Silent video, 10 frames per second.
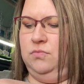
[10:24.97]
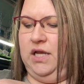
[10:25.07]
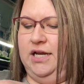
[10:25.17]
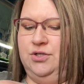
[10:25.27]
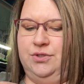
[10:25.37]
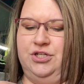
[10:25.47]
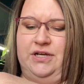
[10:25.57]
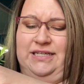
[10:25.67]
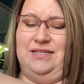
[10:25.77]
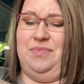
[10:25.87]
I just want you
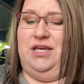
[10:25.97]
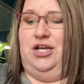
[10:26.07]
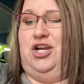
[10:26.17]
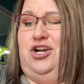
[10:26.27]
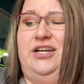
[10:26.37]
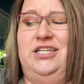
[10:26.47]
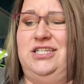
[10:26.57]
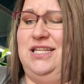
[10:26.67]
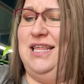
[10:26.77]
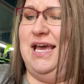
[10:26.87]
guys to be
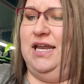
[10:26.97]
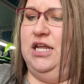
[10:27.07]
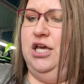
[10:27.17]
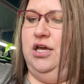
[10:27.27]
encouraged that